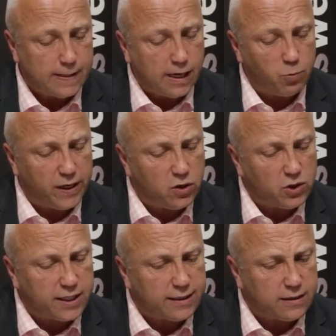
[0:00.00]
And we
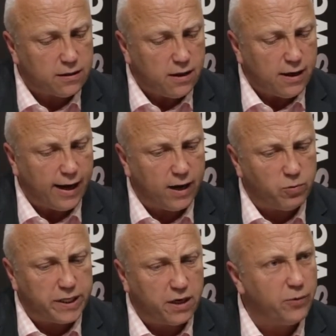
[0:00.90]
look at how
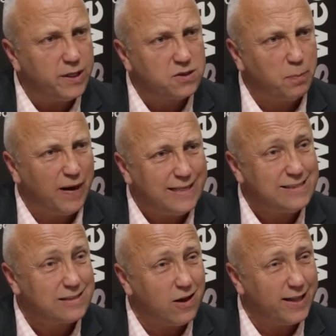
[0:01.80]
we go into
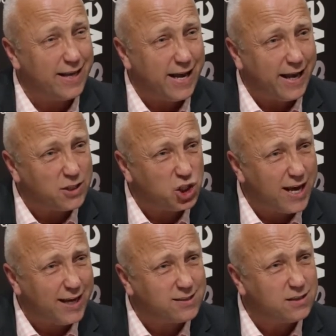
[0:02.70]
places like the
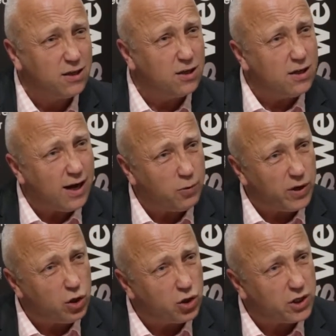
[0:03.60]
NHS, how
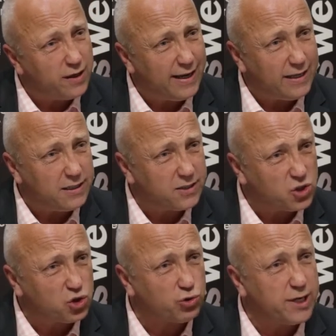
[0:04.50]
we look at
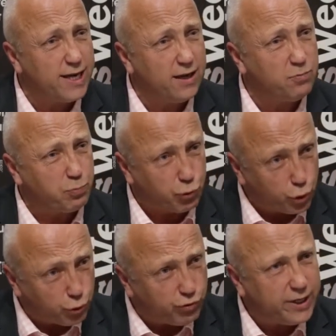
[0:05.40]
industry,
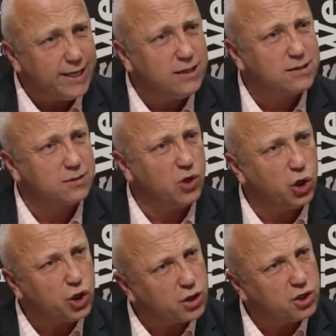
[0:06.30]
breweries, how we
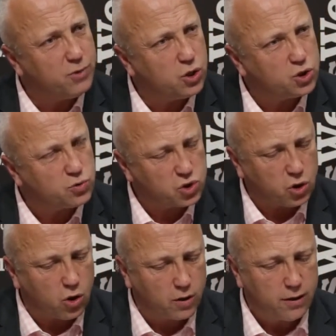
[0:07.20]
look at commercial
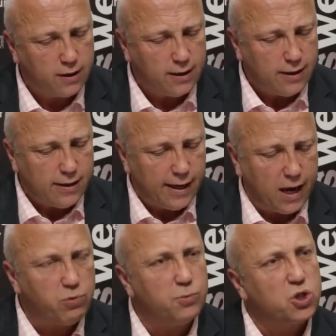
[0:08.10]
stock, and
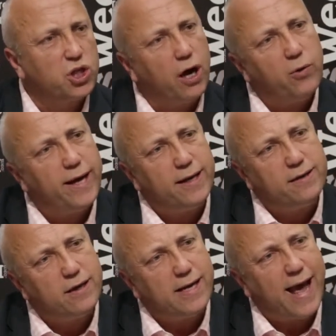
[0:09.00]
how we would go
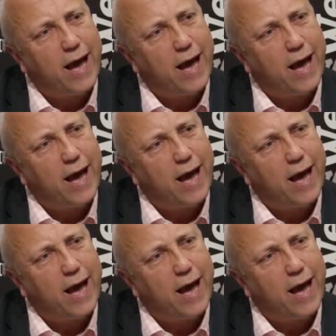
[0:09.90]
in and